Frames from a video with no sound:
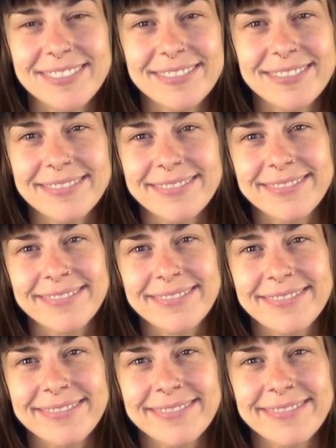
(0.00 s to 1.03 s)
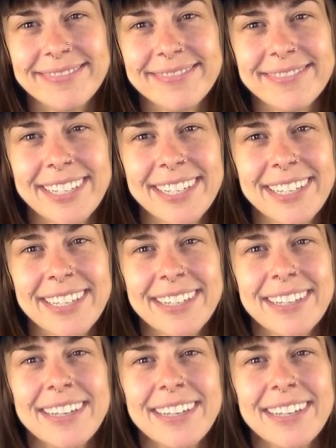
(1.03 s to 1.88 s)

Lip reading: Nobody speaks.